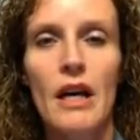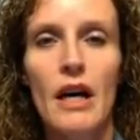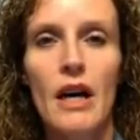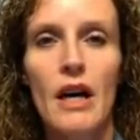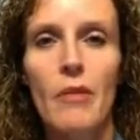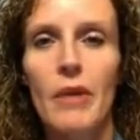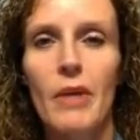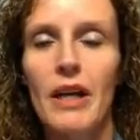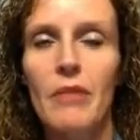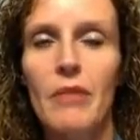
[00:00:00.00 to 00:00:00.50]

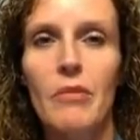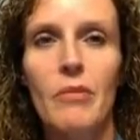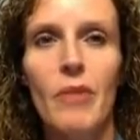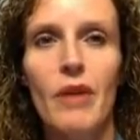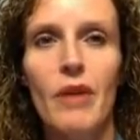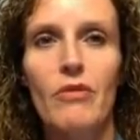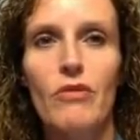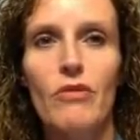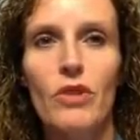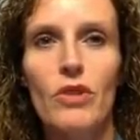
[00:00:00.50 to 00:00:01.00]
I am in
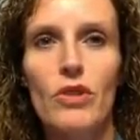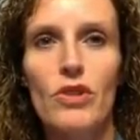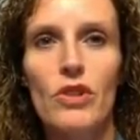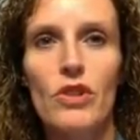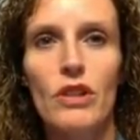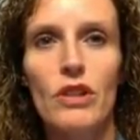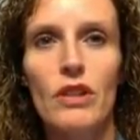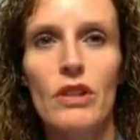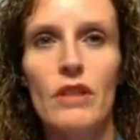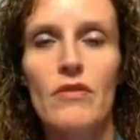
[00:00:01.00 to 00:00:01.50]
my first
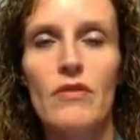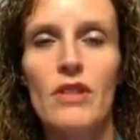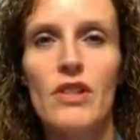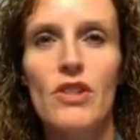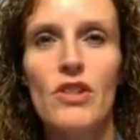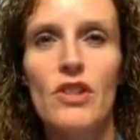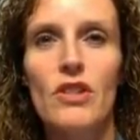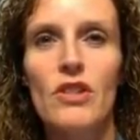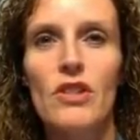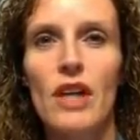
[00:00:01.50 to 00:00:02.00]
year of
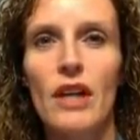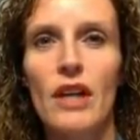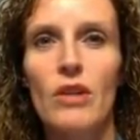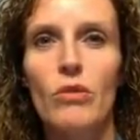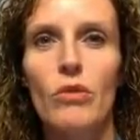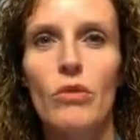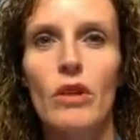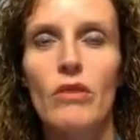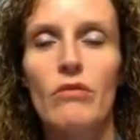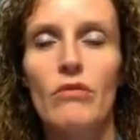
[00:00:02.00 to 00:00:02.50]
teaching
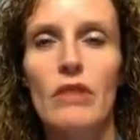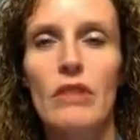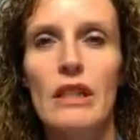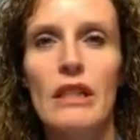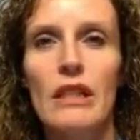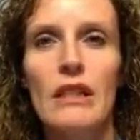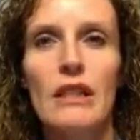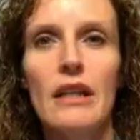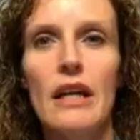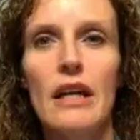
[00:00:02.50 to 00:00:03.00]
Title I
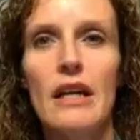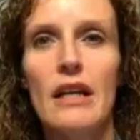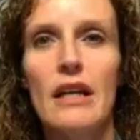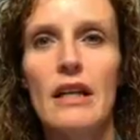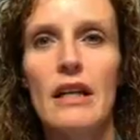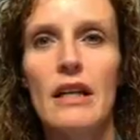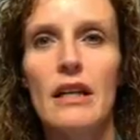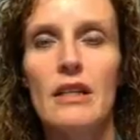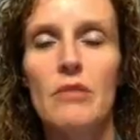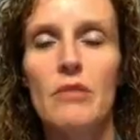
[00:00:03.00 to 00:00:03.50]
reading
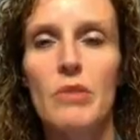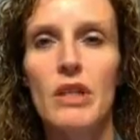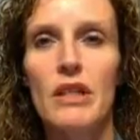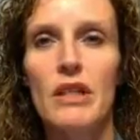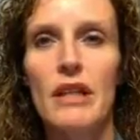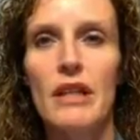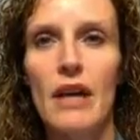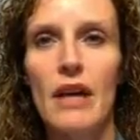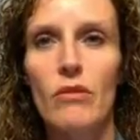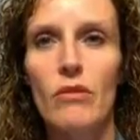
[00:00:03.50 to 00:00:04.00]
and
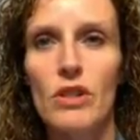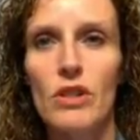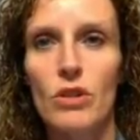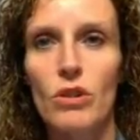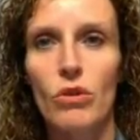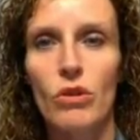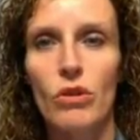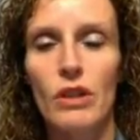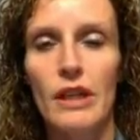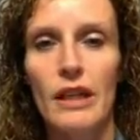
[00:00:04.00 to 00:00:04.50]
being the at-risk
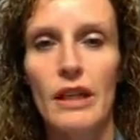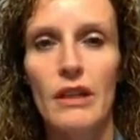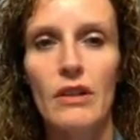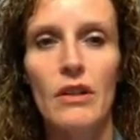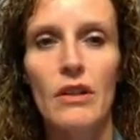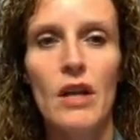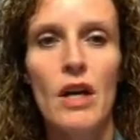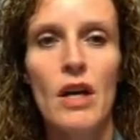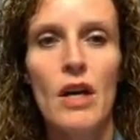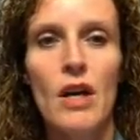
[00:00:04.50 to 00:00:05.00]

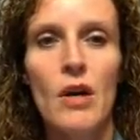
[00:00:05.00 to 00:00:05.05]
coordinator.